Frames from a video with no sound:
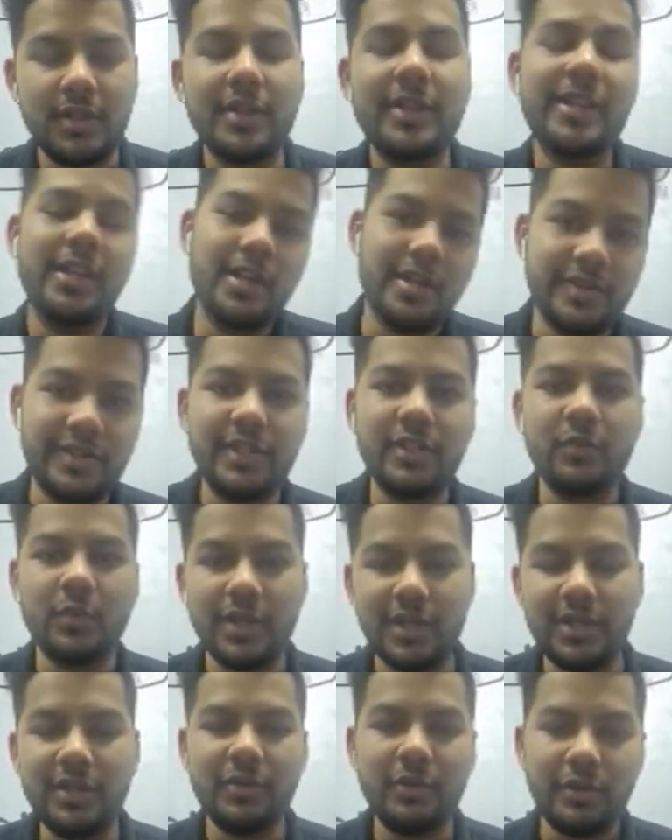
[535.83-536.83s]

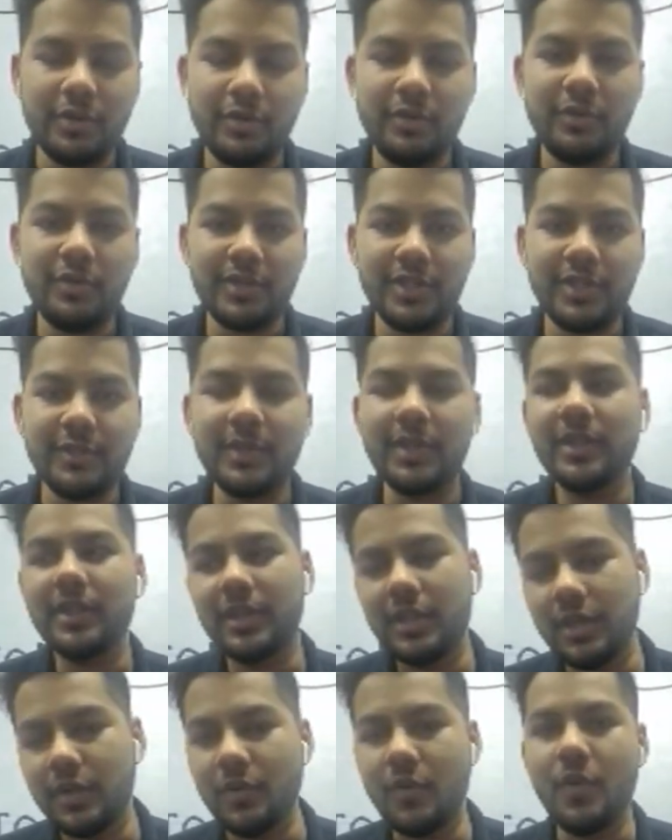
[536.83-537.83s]
ERC20 token holders, with the
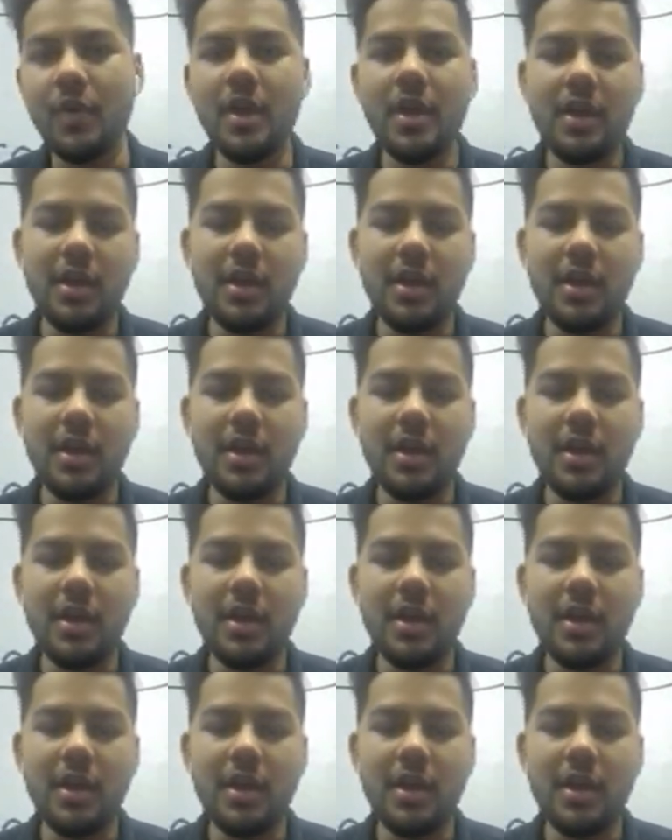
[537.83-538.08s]
new